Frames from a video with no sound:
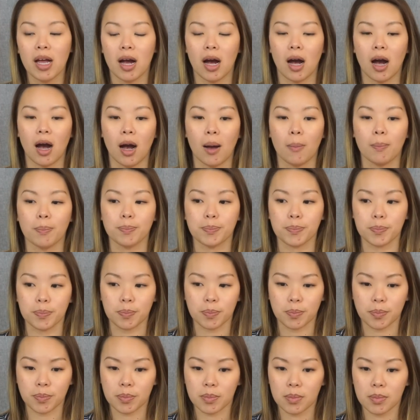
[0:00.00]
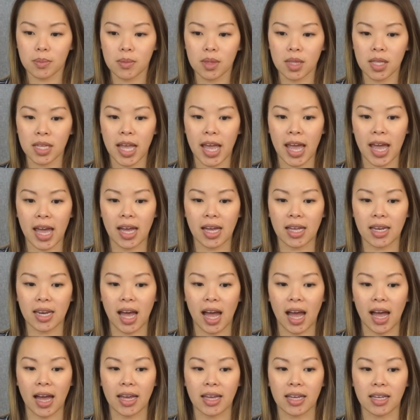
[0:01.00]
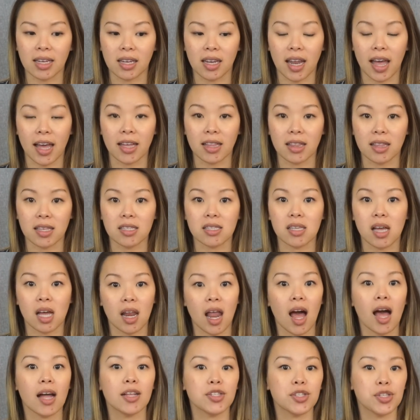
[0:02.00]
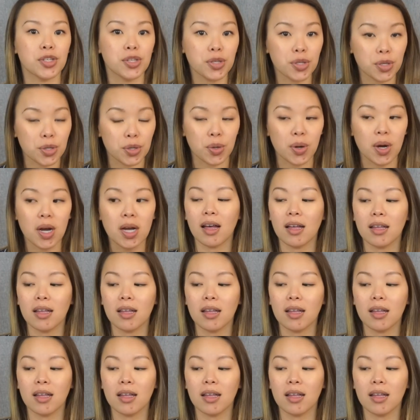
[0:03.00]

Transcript: Um, and I like this a lot too